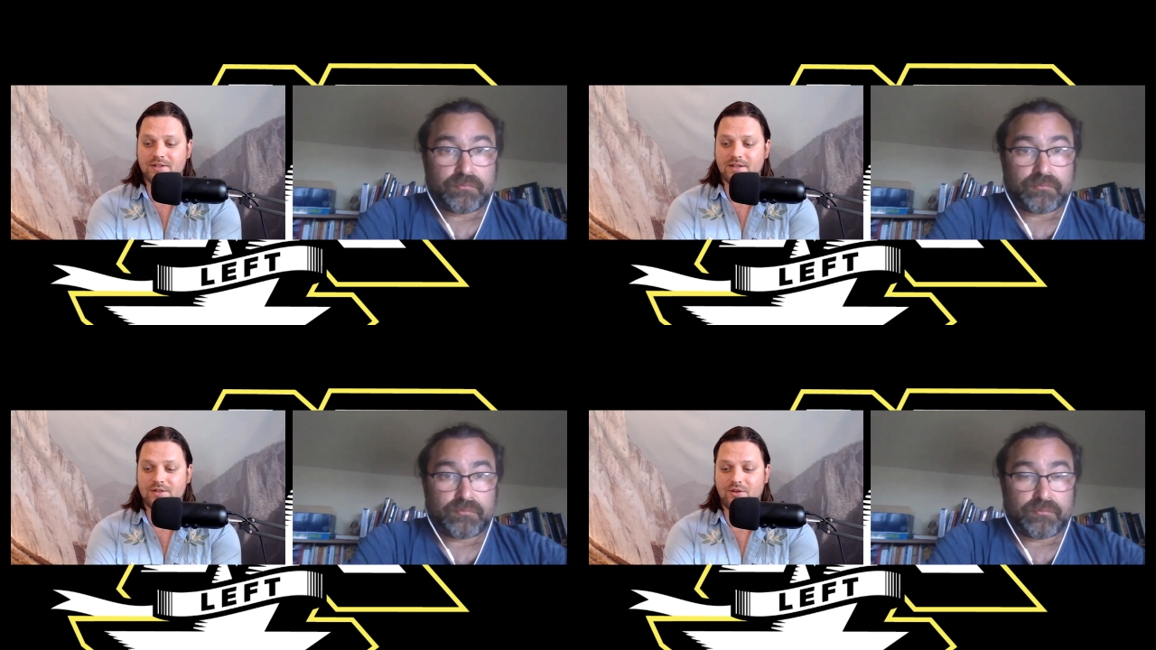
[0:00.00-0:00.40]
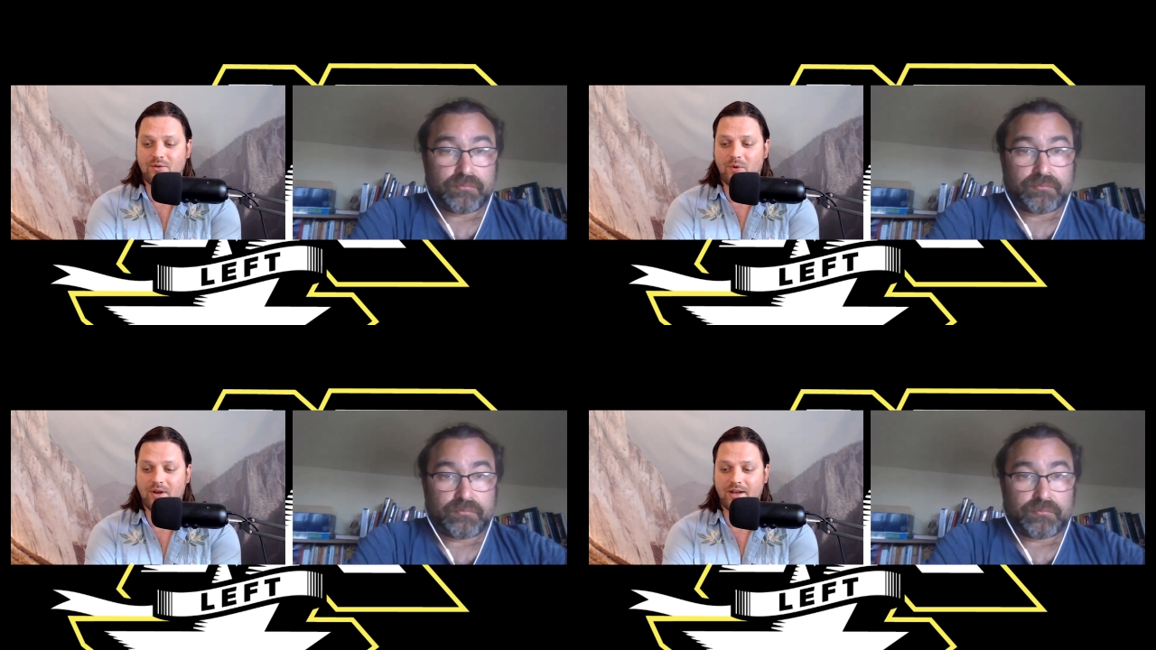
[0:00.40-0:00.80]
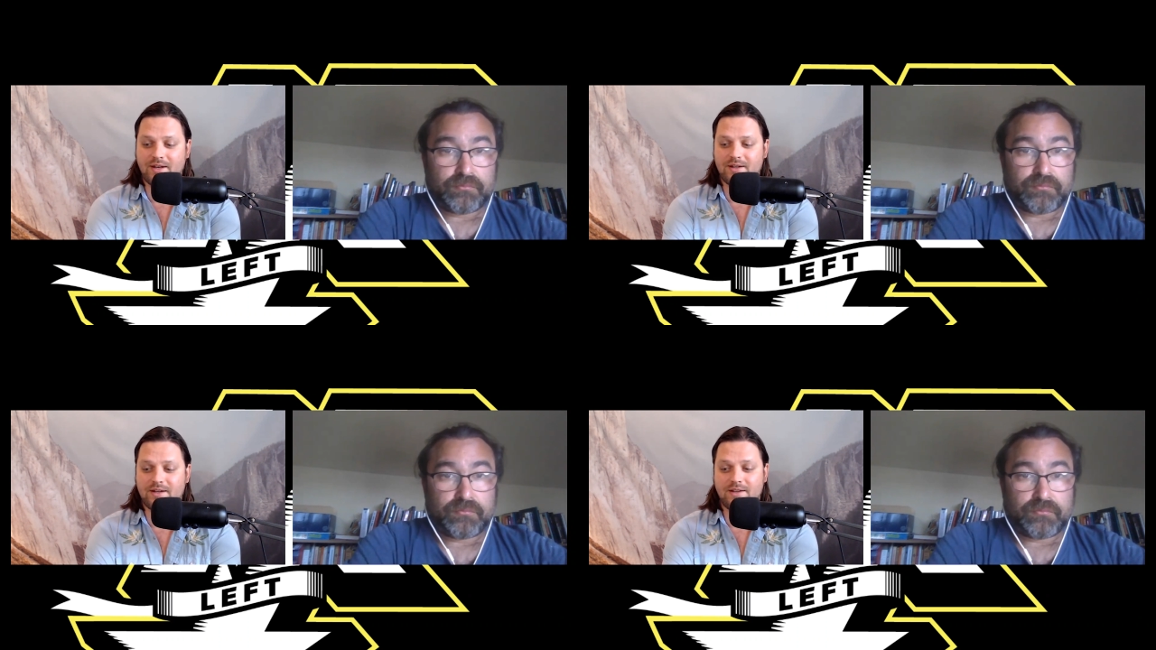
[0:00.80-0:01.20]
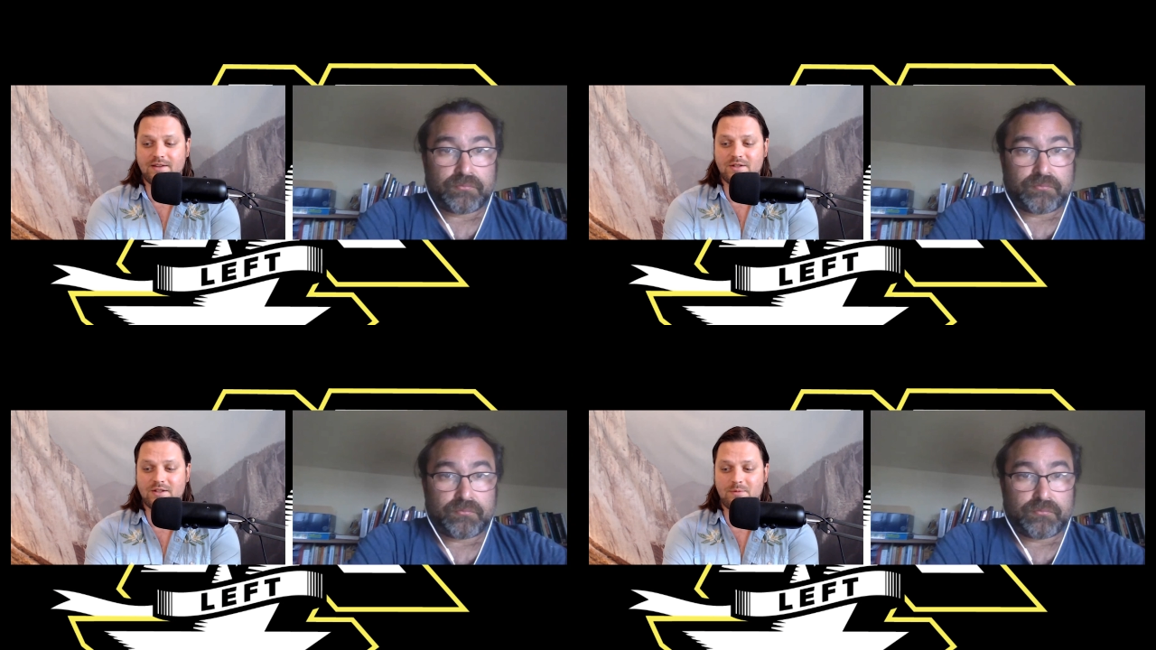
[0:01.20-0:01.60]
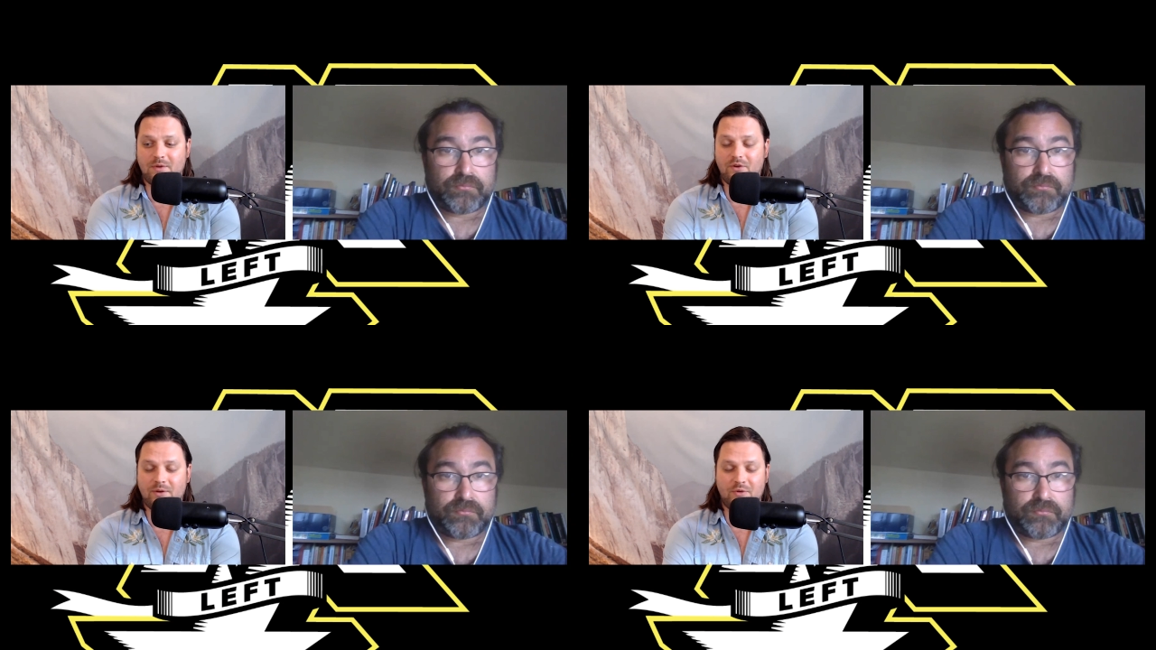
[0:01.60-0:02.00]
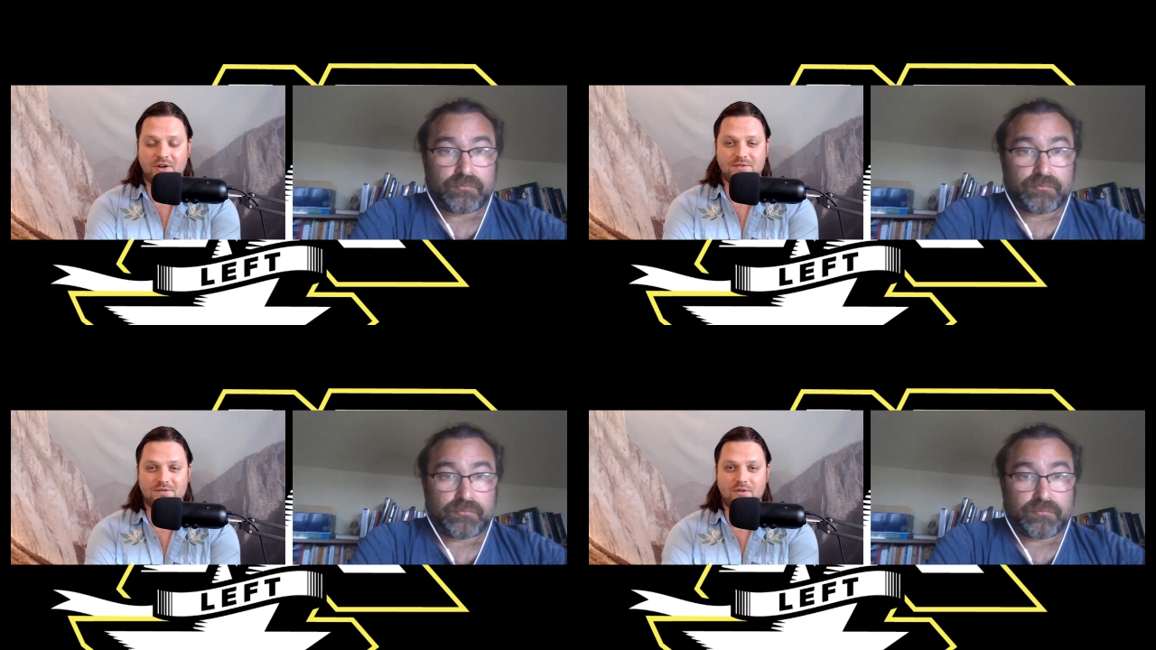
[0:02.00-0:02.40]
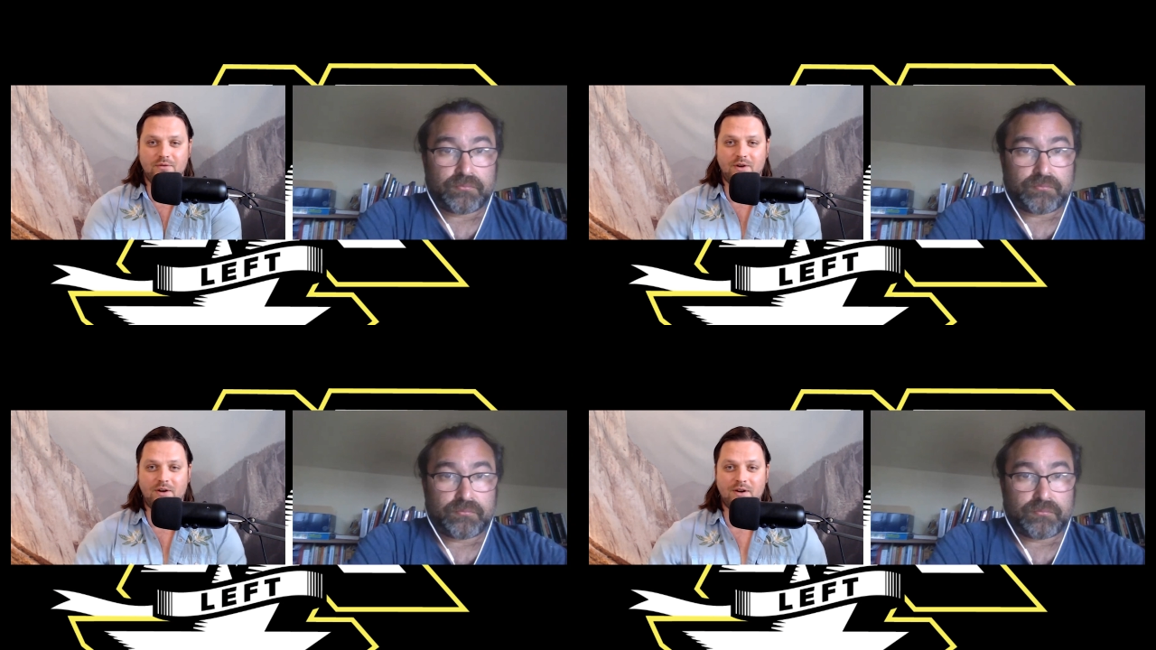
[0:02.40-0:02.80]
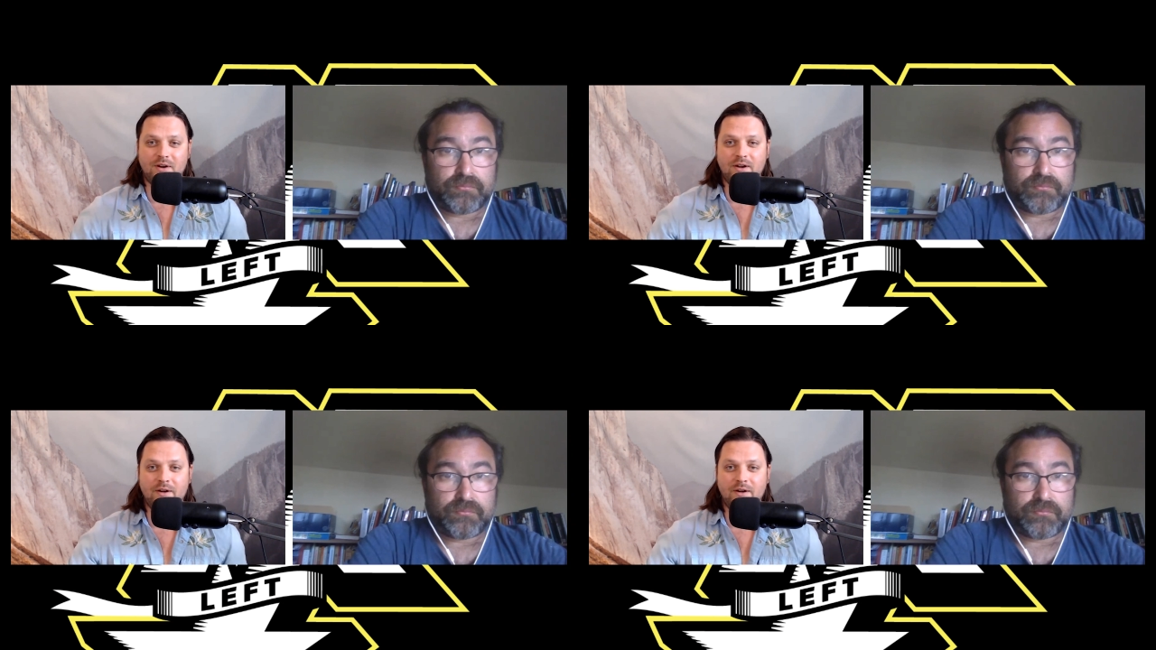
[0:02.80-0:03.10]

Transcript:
Speaker 1: is a good one, and uh, it's it's been very impressive so far.